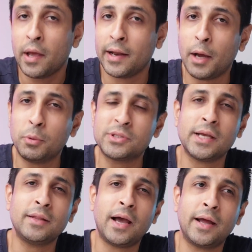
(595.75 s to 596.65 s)
And I would
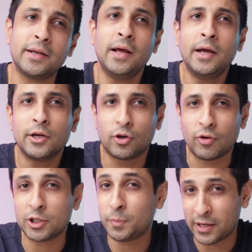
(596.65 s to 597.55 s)
say that
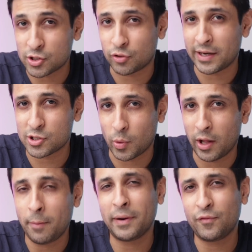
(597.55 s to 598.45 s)
GarageBand is great as
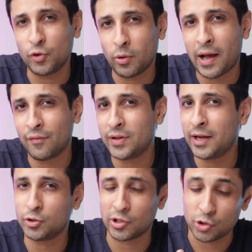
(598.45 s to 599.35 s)
well, but if you don't have
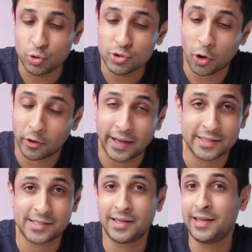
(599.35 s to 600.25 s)
that, you can use
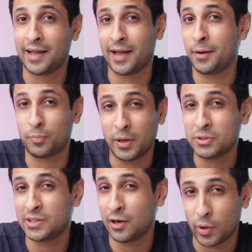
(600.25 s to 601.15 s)
Audacity and pretty
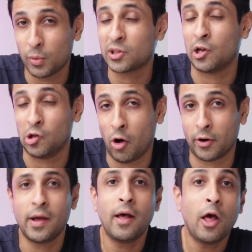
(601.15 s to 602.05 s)
much get away with a lot.